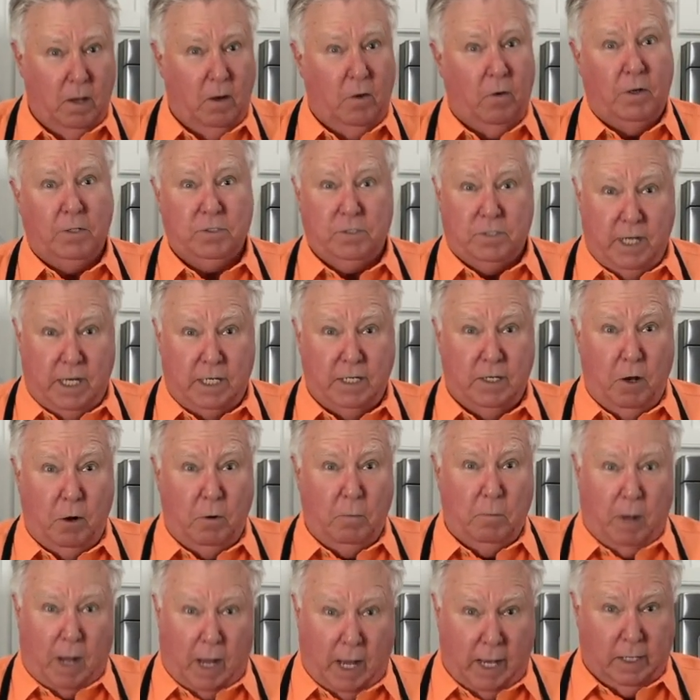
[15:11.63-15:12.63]
or say no,
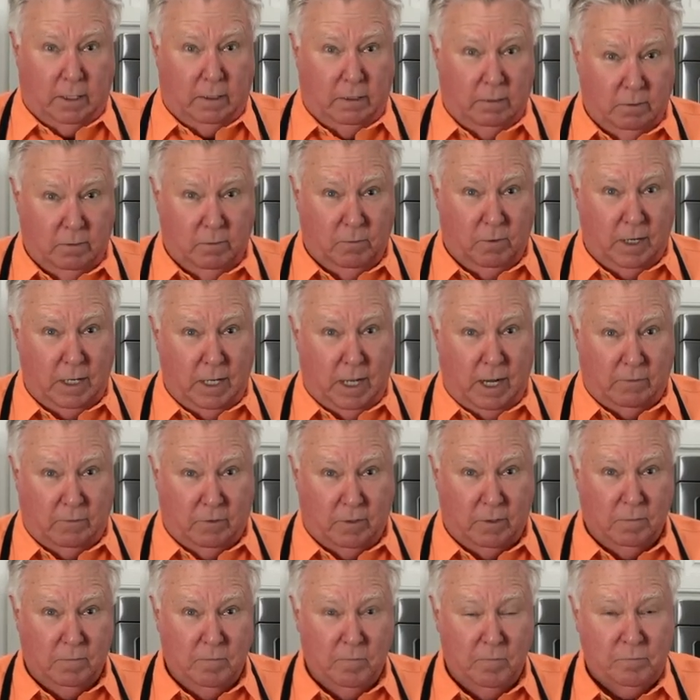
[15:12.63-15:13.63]
Mike,
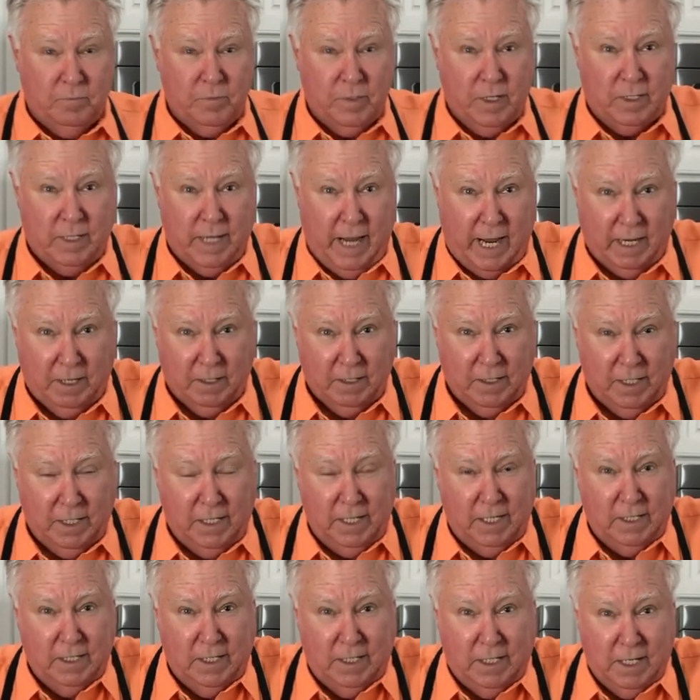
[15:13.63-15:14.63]
whatever. Down in the,
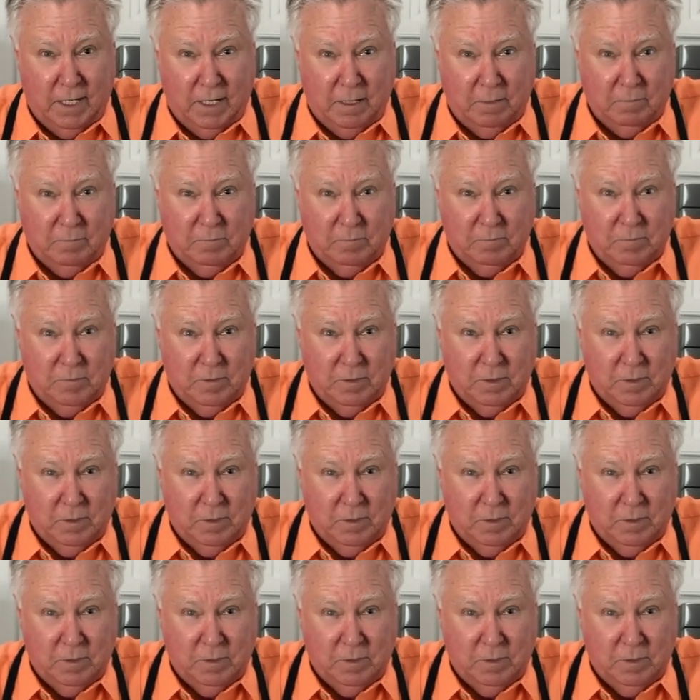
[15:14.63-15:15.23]
in the um,